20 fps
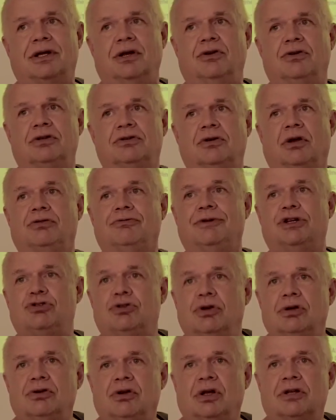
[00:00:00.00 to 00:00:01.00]
and we
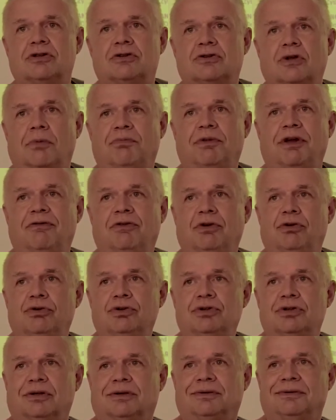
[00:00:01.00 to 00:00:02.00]
should not stop
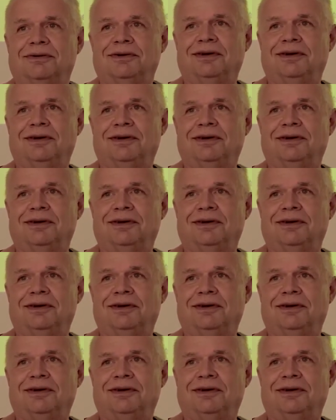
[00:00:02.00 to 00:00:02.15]
evolution.